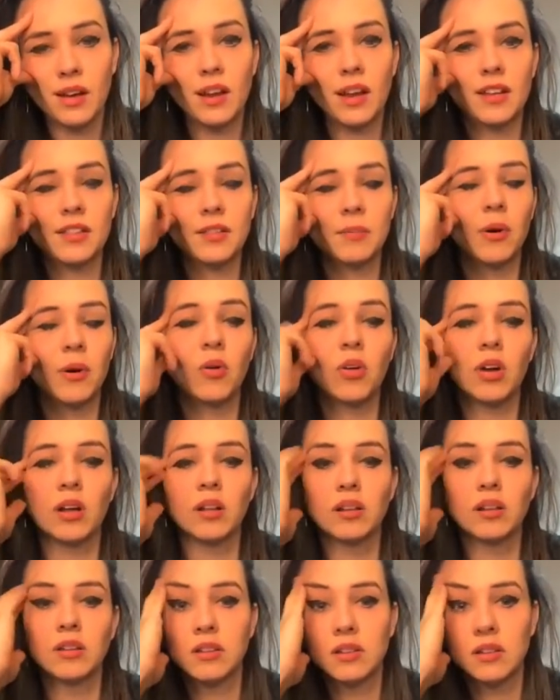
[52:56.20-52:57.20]
I like
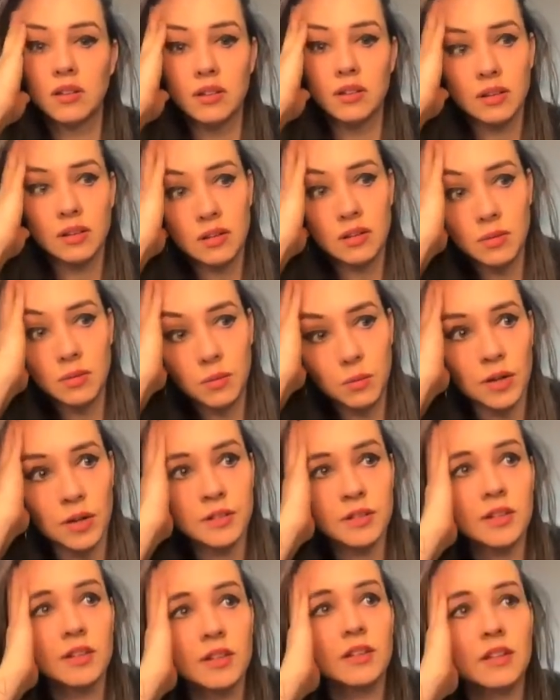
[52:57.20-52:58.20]
vocal.
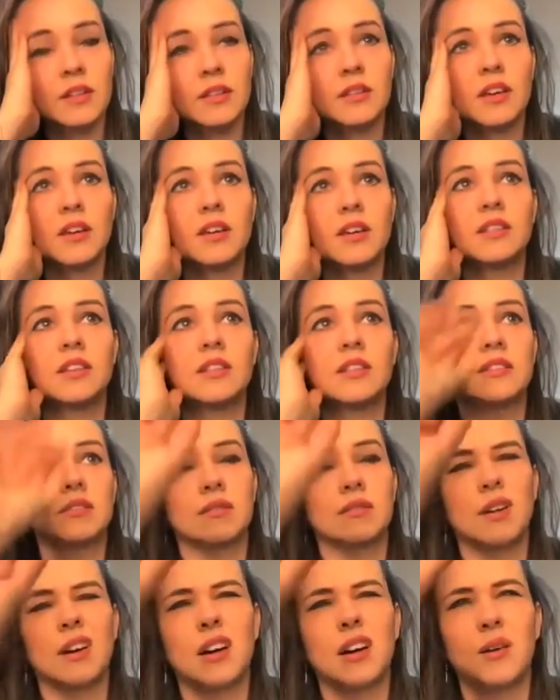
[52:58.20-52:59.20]
What they did,
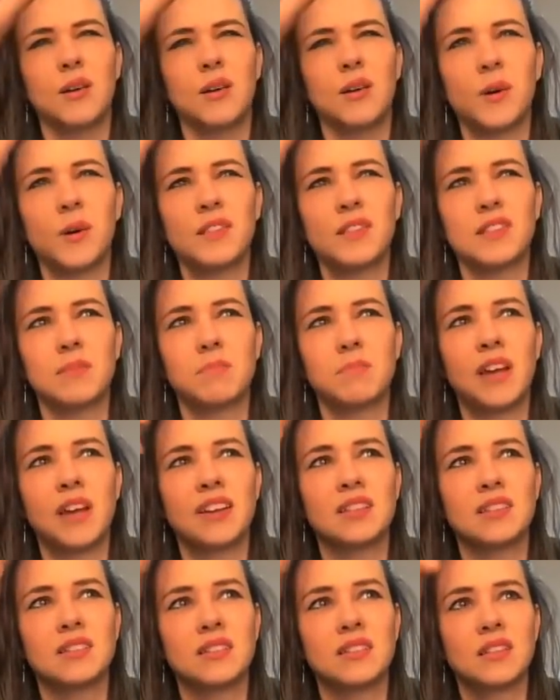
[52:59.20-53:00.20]
what the
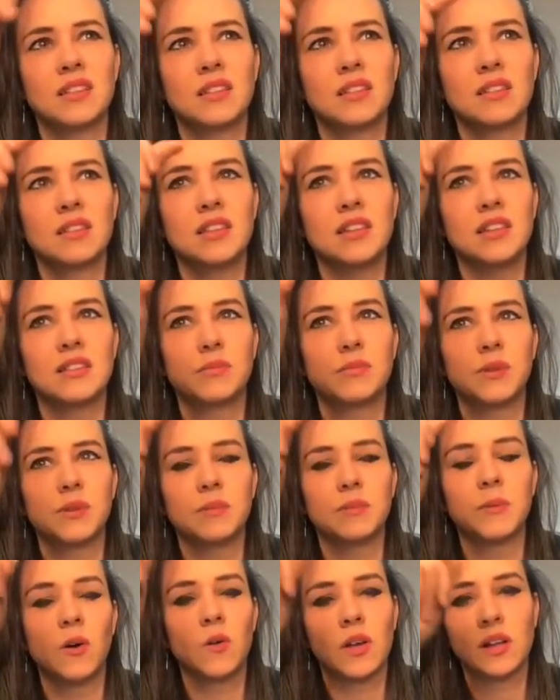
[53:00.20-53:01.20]
plugin did with the
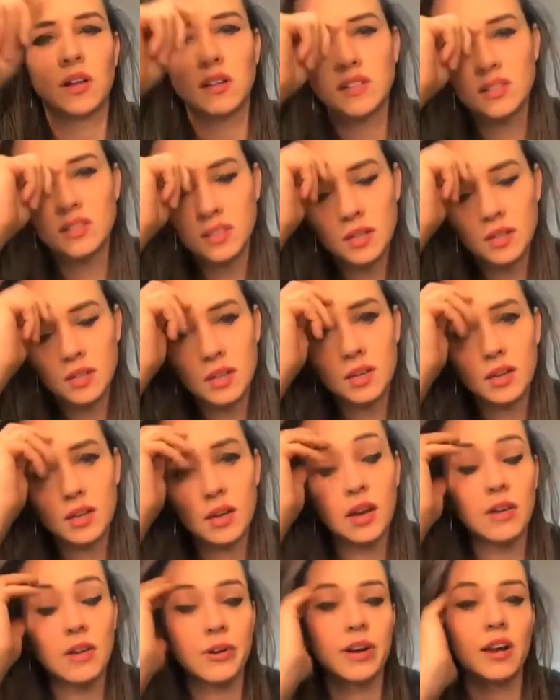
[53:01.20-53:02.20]
vocals.
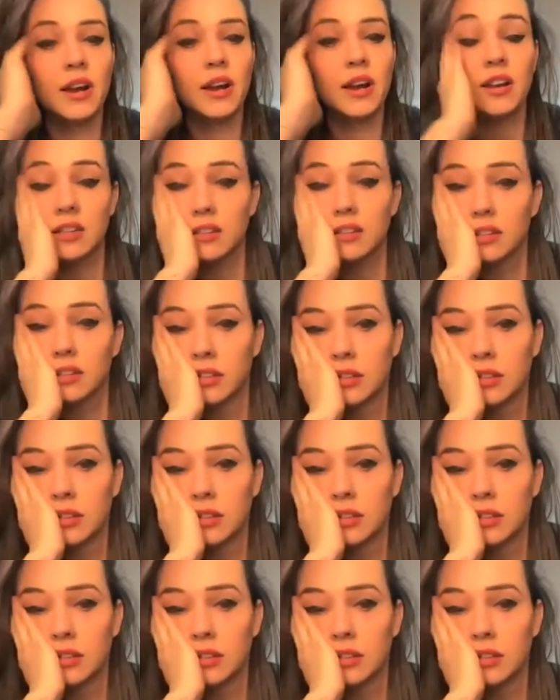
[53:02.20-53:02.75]
Cool. I really like it.